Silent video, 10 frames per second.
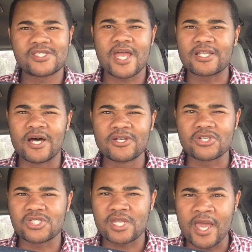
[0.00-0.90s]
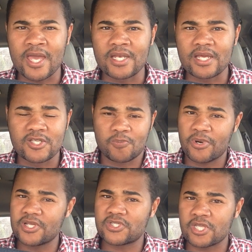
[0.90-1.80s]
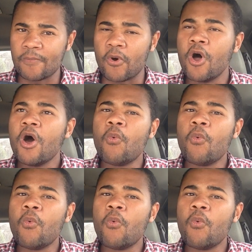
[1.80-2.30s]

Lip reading: is that to understand? It's pretty simple.